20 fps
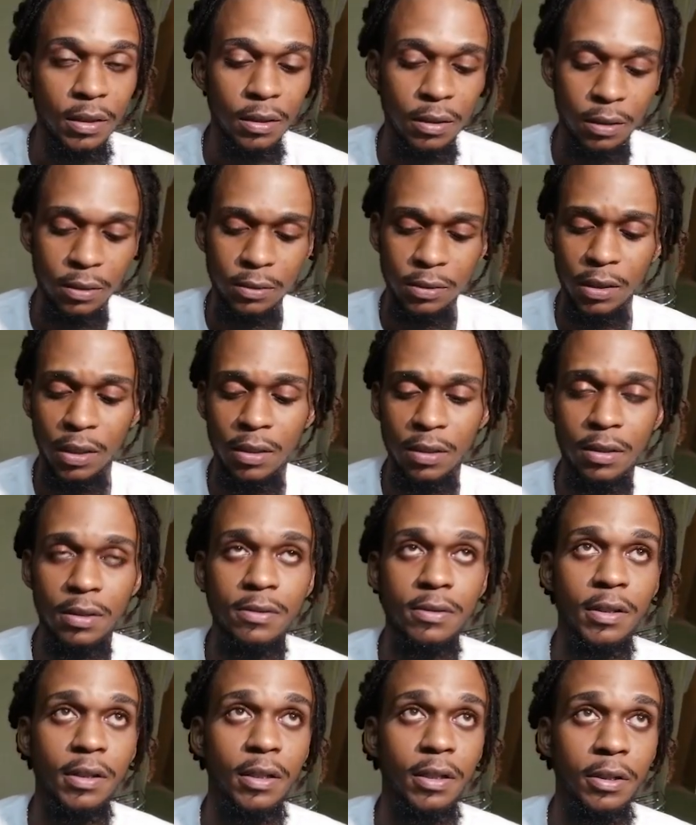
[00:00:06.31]
Oh yes, the
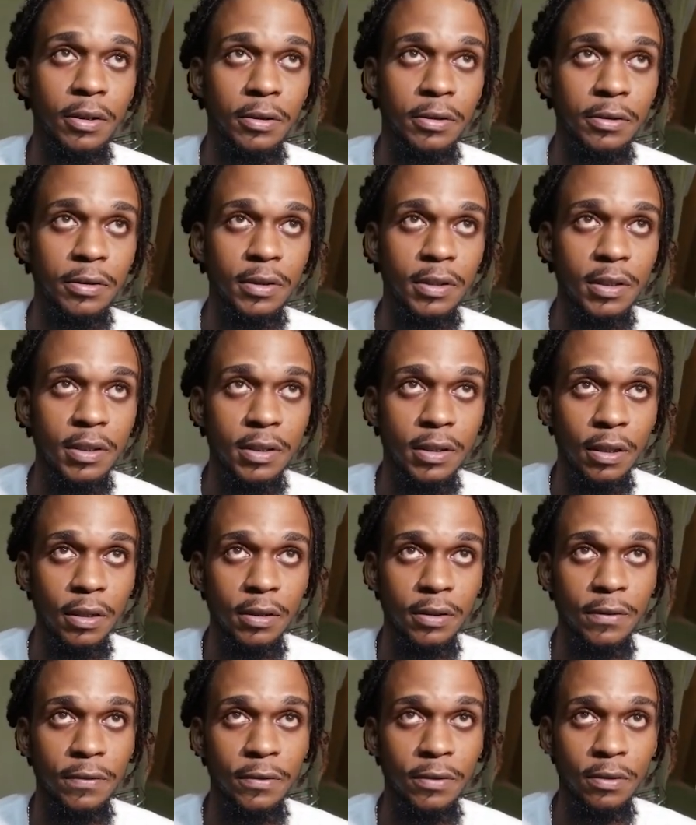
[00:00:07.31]
regular start
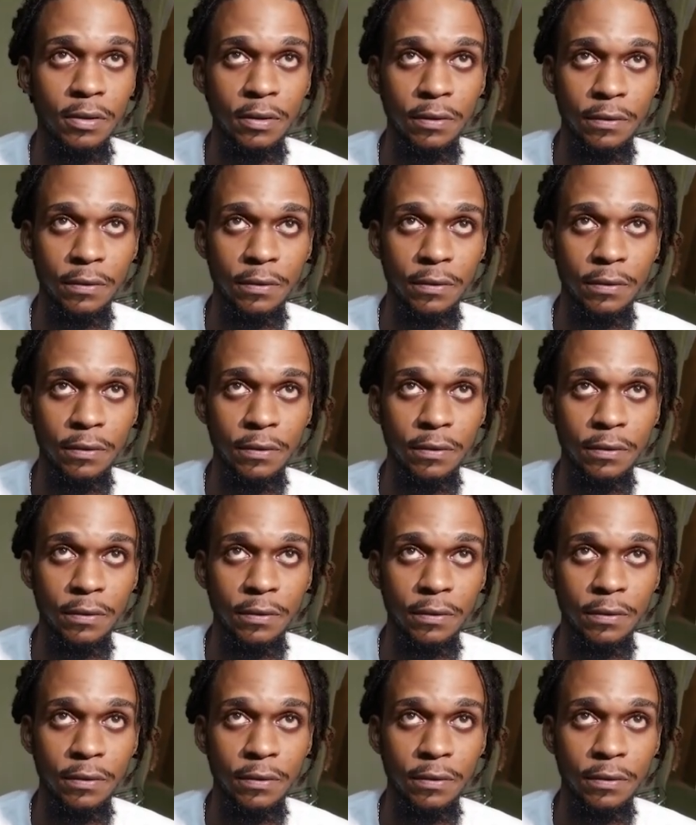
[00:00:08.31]
Fedora